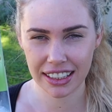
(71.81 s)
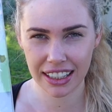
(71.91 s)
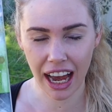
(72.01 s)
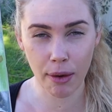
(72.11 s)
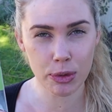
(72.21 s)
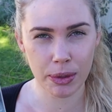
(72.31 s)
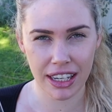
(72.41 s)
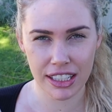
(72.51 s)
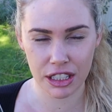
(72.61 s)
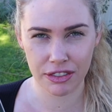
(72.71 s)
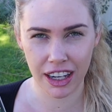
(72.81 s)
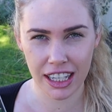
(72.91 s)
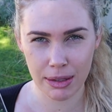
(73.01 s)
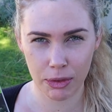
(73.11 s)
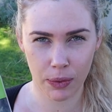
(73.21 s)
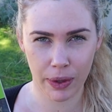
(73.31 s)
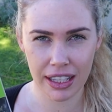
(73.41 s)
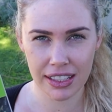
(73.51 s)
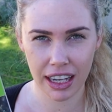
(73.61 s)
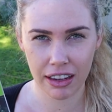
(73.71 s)
helped me identify some of the
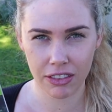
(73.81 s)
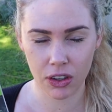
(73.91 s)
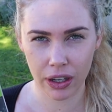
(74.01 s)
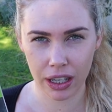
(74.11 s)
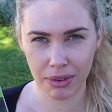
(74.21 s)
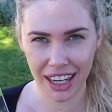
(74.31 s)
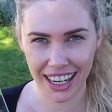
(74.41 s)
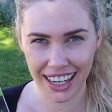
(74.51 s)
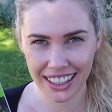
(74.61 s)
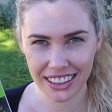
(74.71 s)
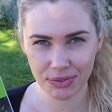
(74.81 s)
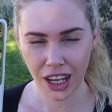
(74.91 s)
weeds I have growing in my garden.